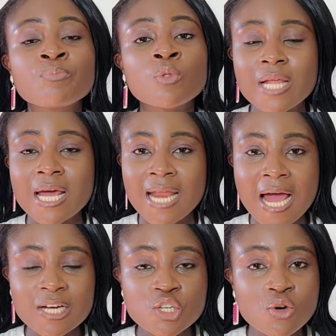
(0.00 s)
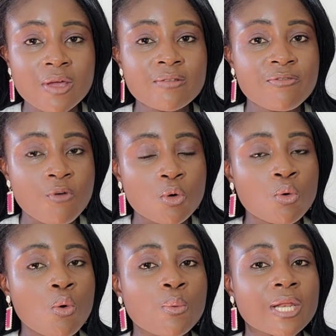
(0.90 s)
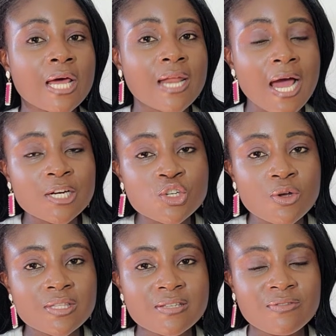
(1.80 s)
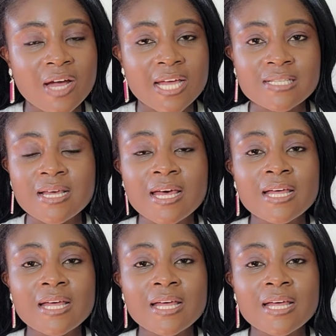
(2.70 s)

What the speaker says: With an Android phone or with an Android device,